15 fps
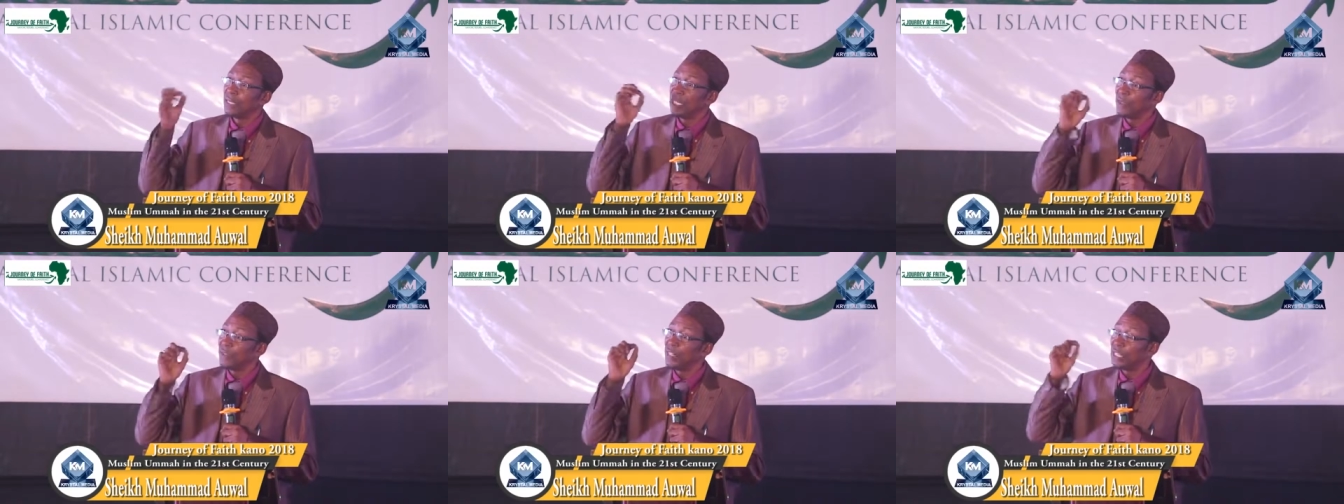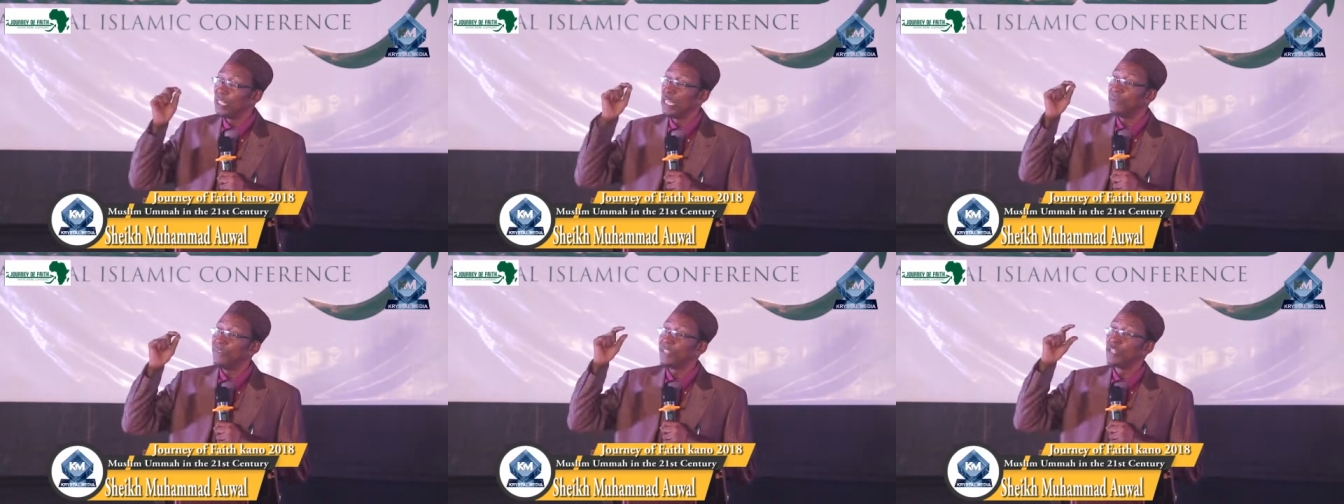even
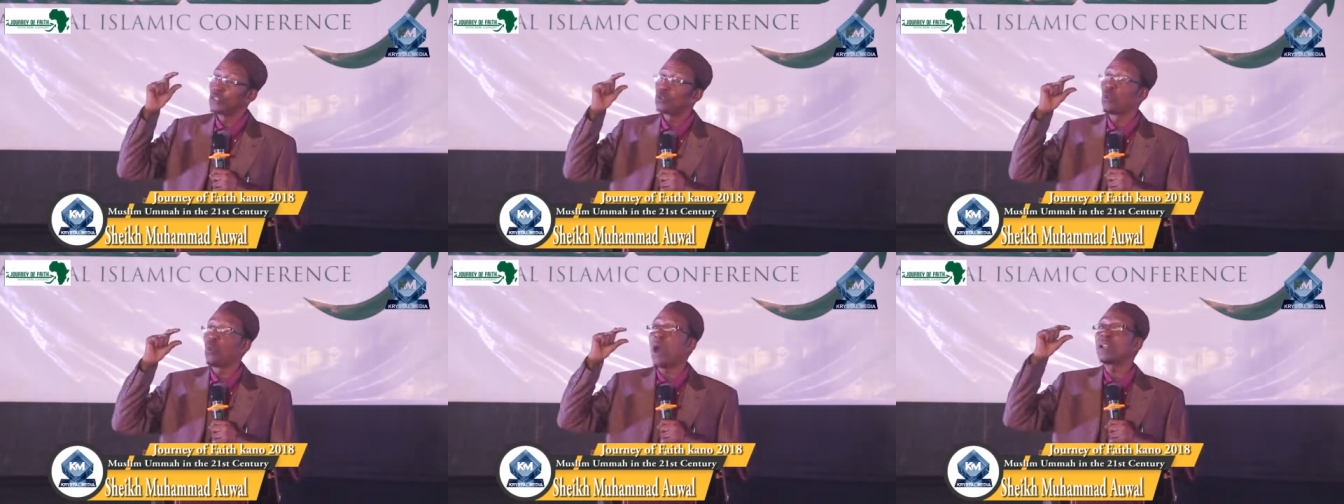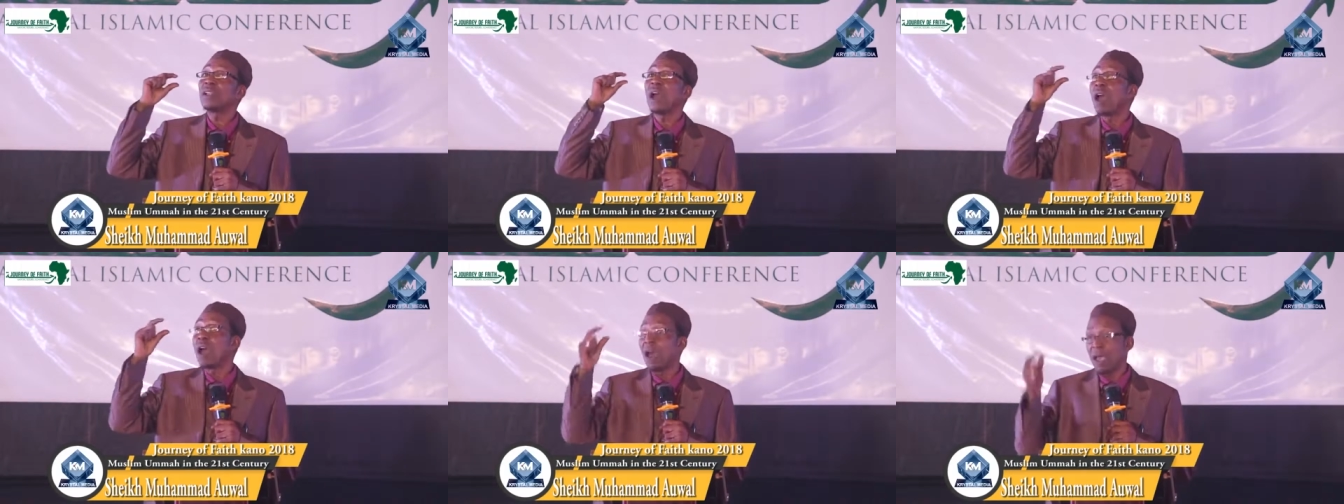if it is one
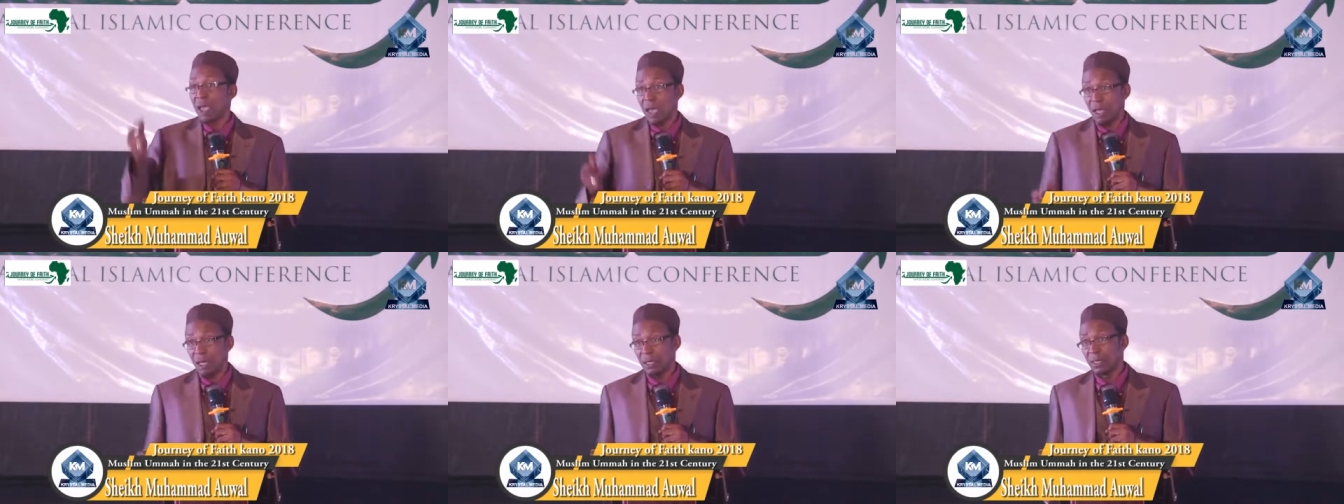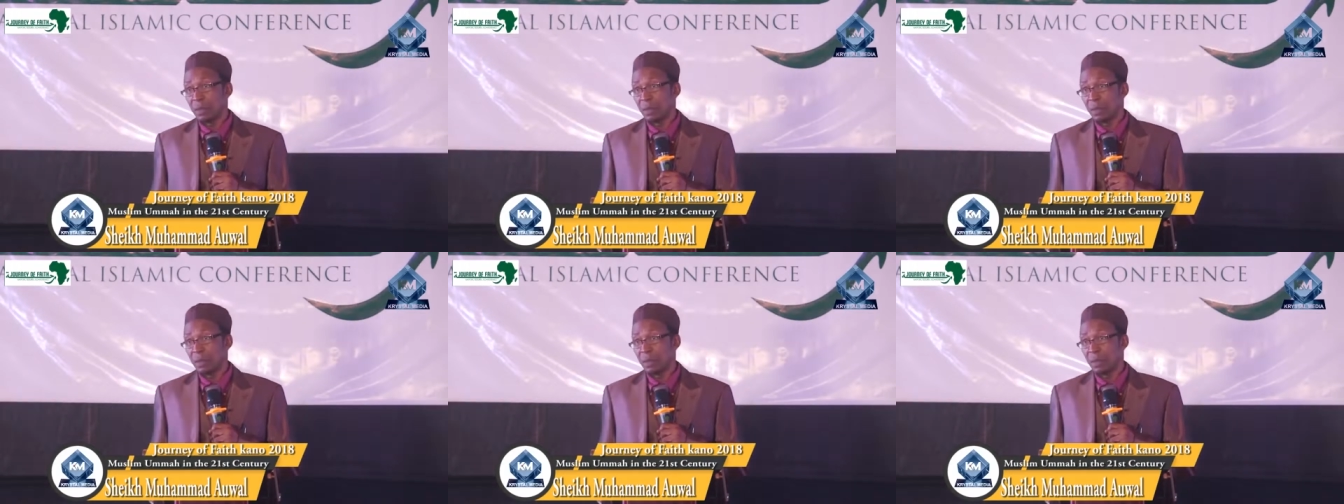ayah